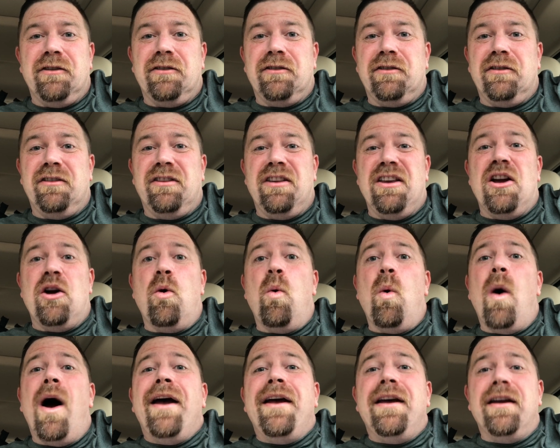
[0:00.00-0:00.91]
this is the
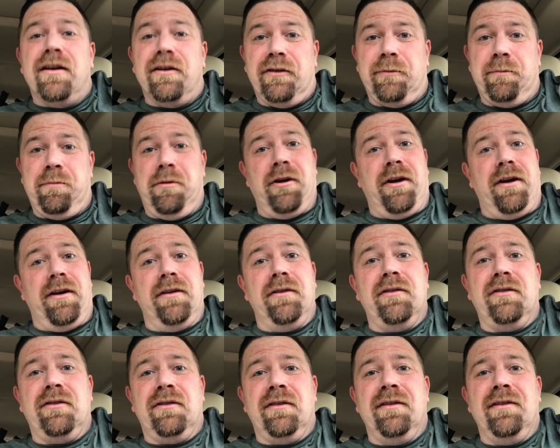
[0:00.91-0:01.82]
quietest
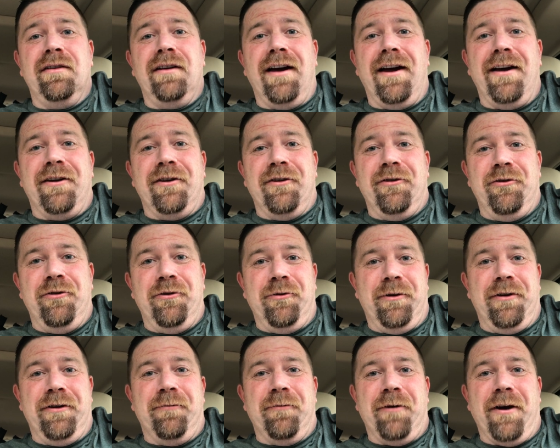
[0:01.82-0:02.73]
place I can do
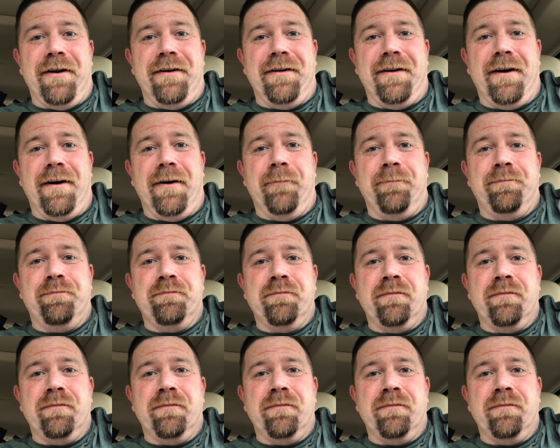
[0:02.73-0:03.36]
it right now.